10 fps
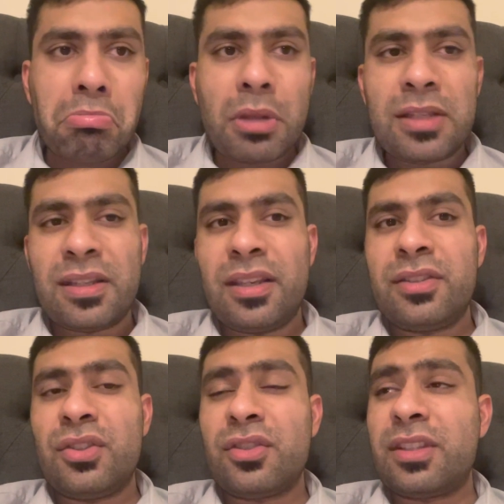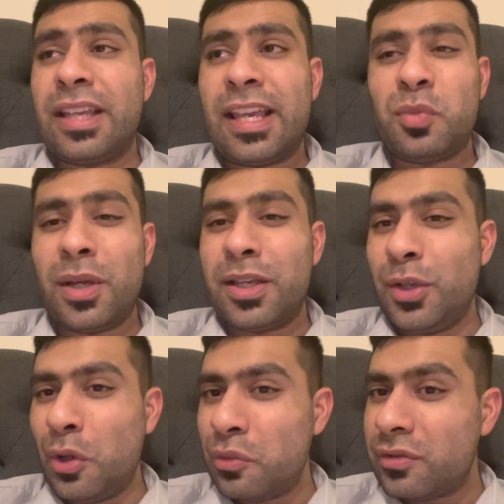Is it is it just a case where, you
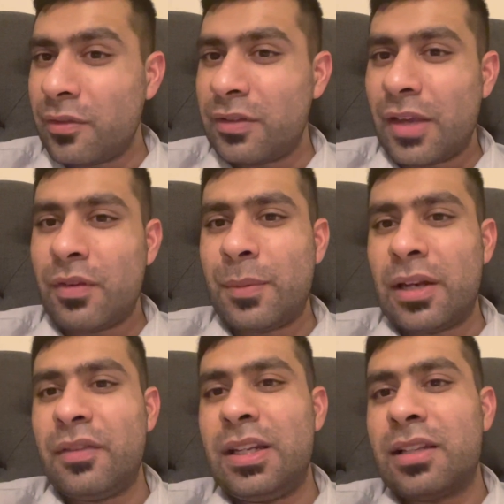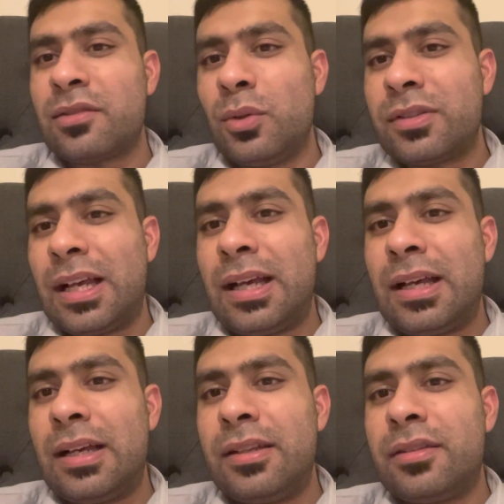know, David Benavidez looks at
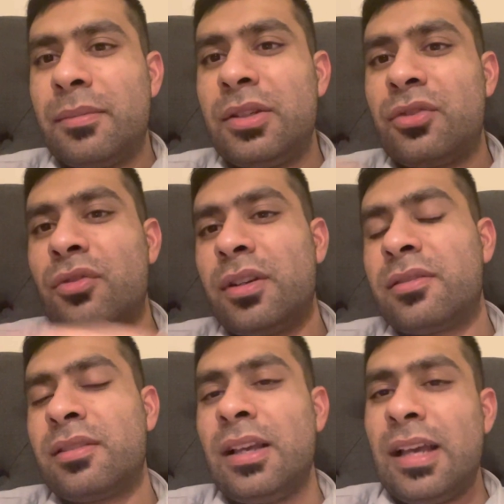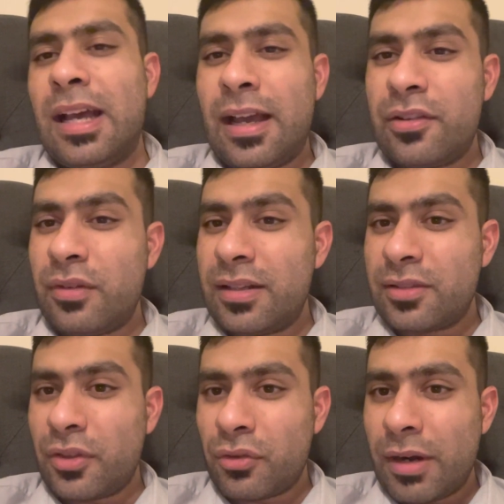uh, Demetrius Andrade
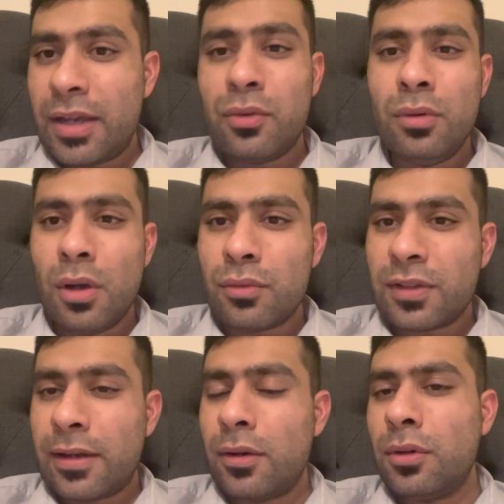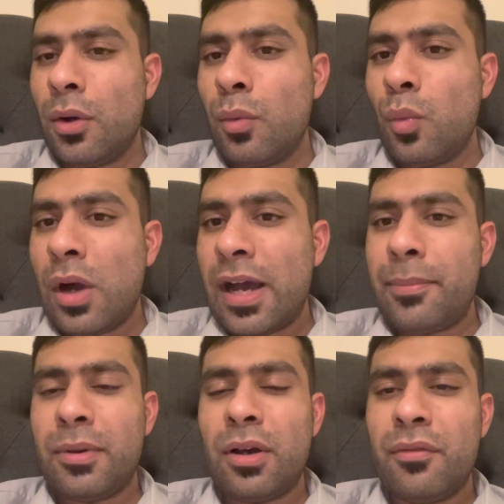as a threat? Who knows? I don't know why,
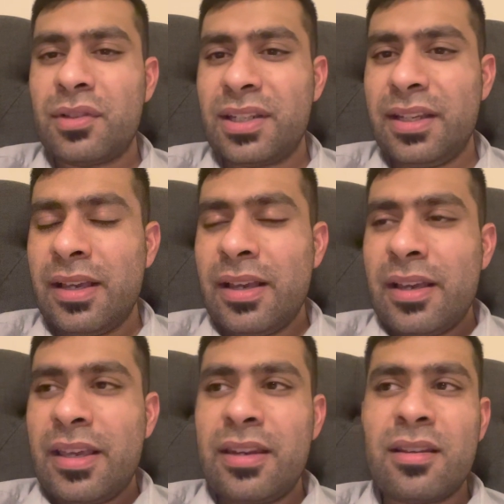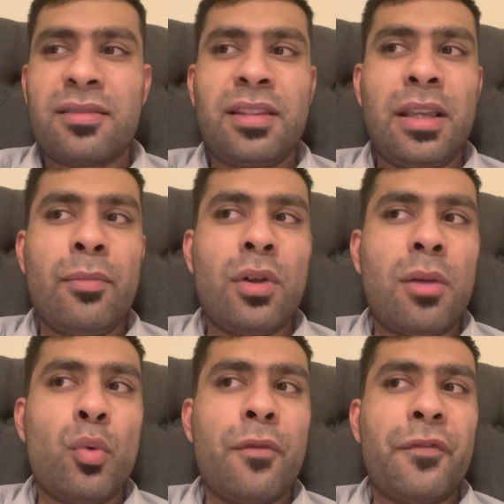but obviously he does seem a
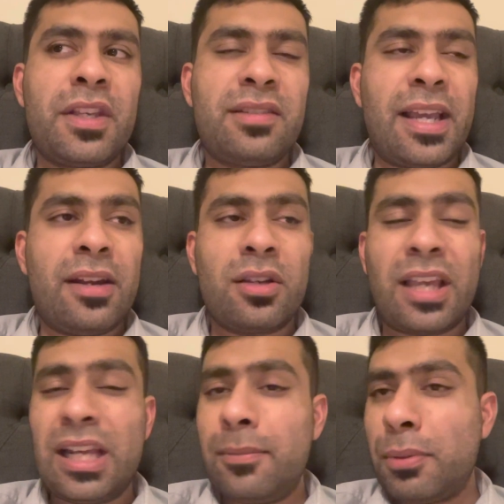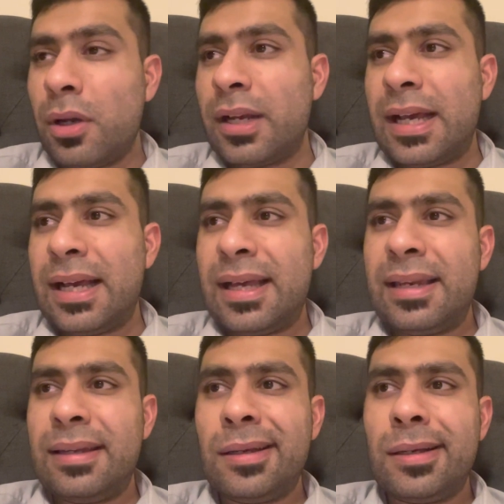lot more fixated on Caleb Plant
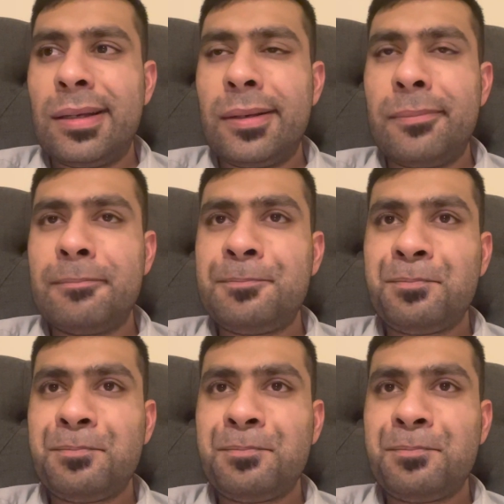and um